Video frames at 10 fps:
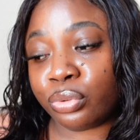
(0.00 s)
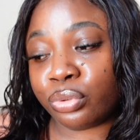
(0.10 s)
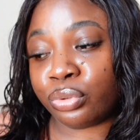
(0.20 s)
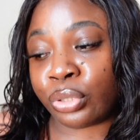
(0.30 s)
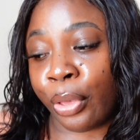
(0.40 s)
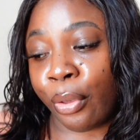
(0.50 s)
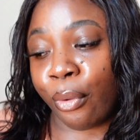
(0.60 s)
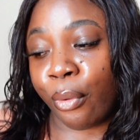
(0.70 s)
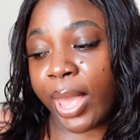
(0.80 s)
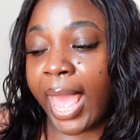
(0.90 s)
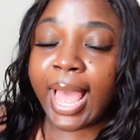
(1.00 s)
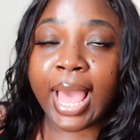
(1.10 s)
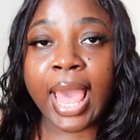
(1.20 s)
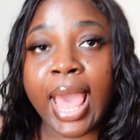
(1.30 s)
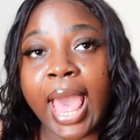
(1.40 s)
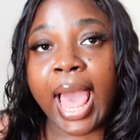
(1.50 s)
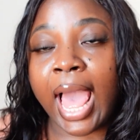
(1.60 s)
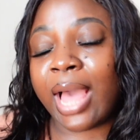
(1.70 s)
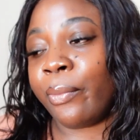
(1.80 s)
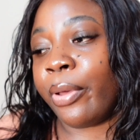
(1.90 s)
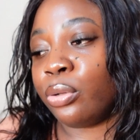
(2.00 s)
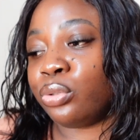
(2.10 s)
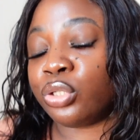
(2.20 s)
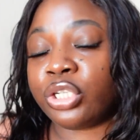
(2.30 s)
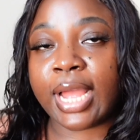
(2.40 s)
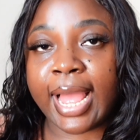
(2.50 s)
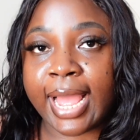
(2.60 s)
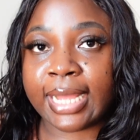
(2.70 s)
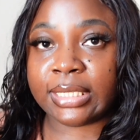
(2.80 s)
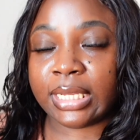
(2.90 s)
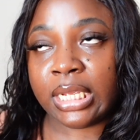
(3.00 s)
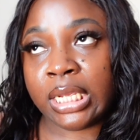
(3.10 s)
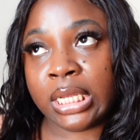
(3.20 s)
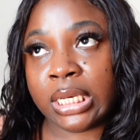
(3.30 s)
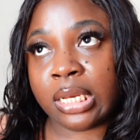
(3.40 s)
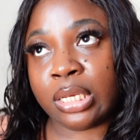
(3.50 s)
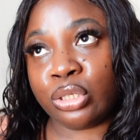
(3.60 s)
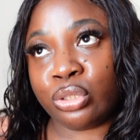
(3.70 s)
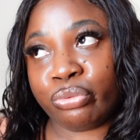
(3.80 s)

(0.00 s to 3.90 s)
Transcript: So yeah, I will talk to you guys in